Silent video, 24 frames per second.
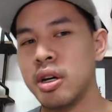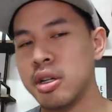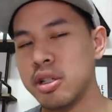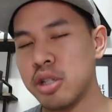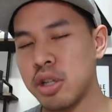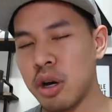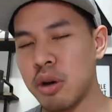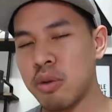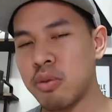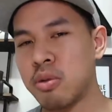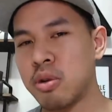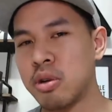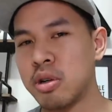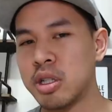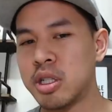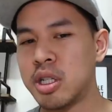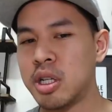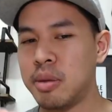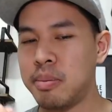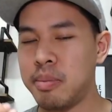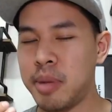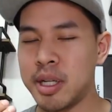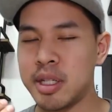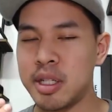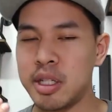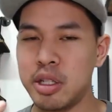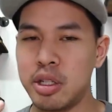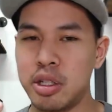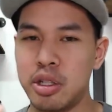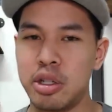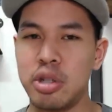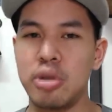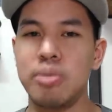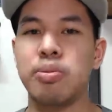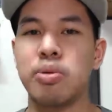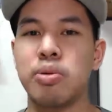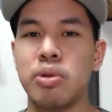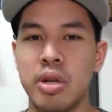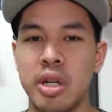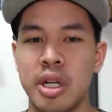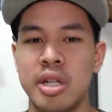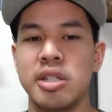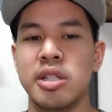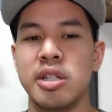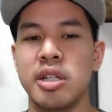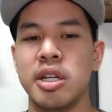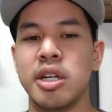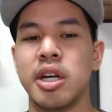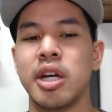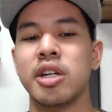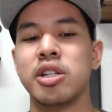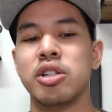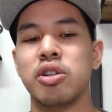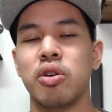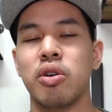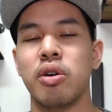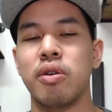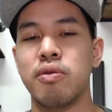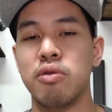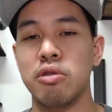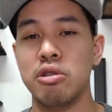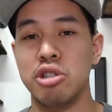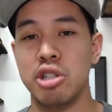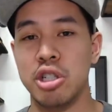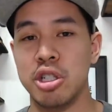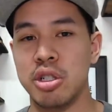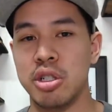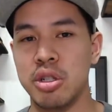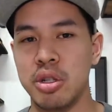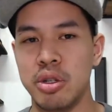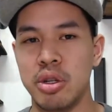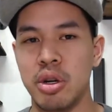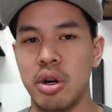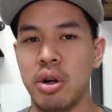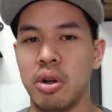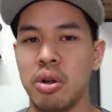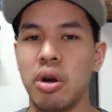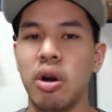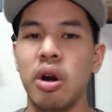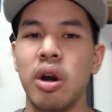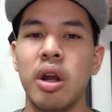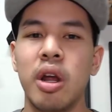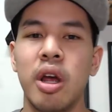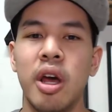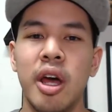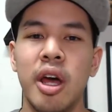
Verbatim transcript: ZonWords makes it super easy to get started for just $1.